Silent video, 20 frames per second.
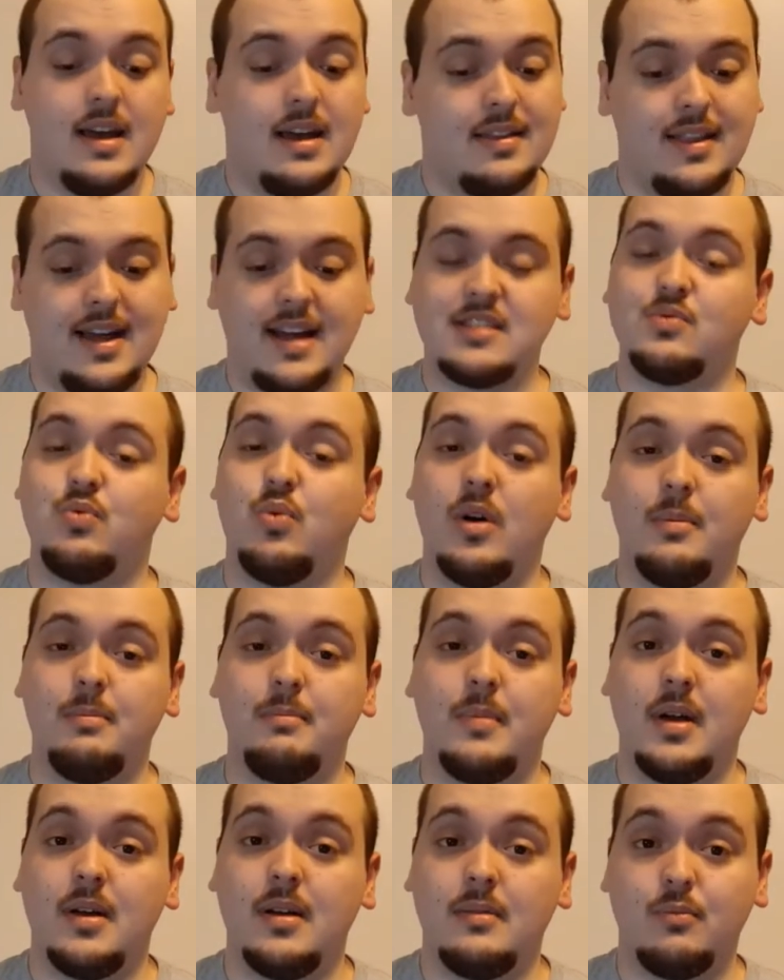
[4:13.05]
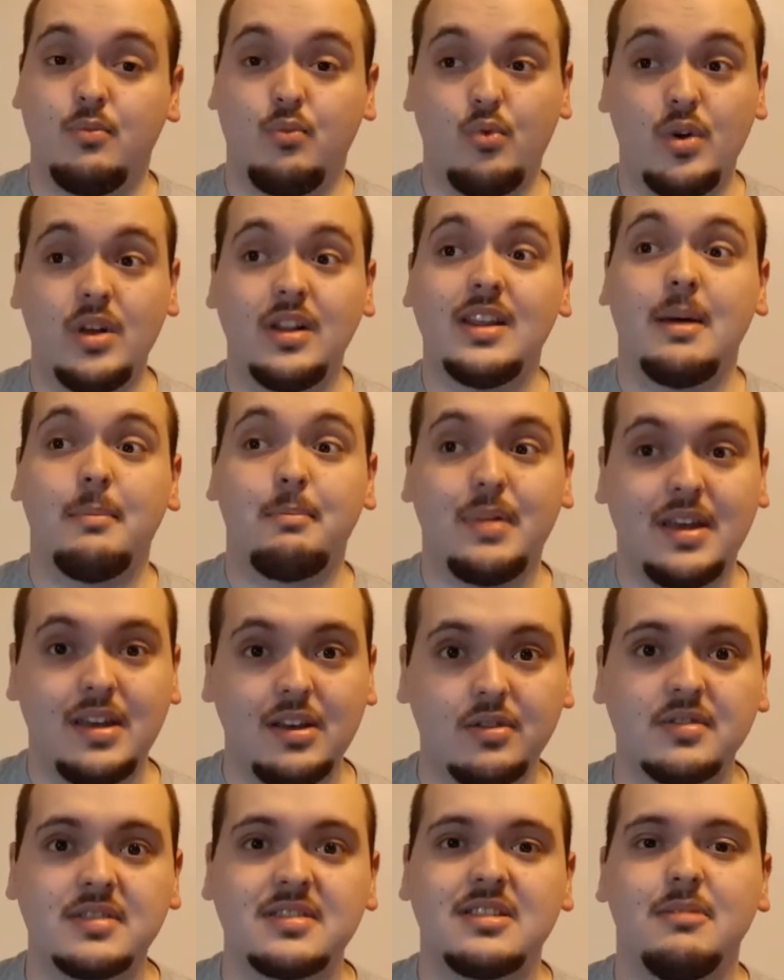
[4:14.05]
That's what really
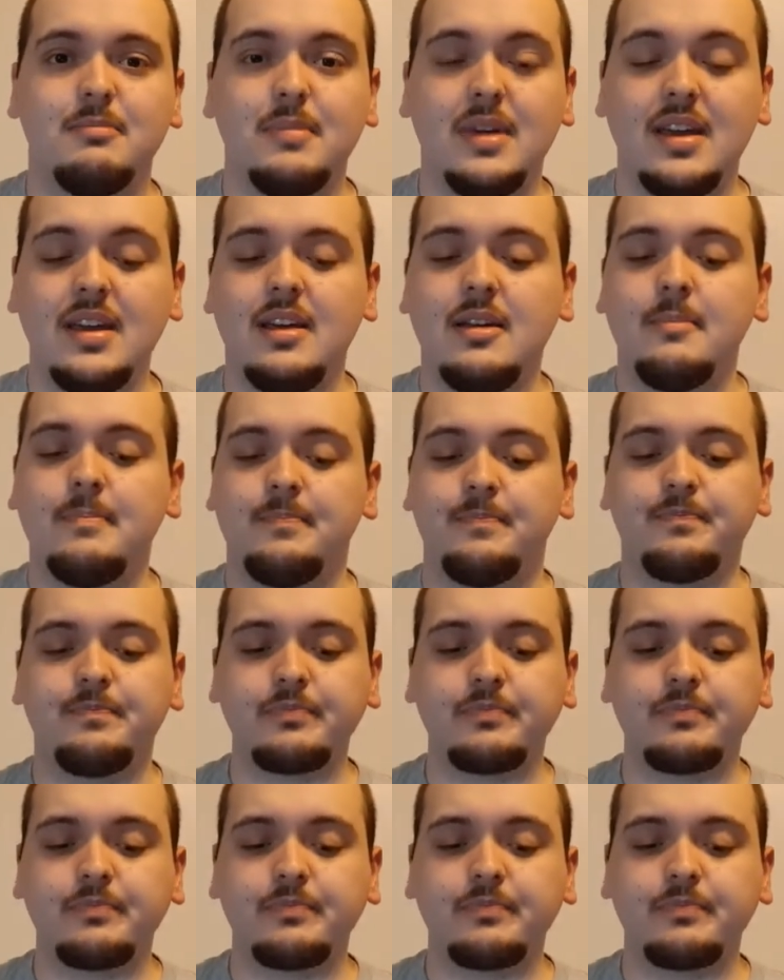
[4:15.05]
appeals to me.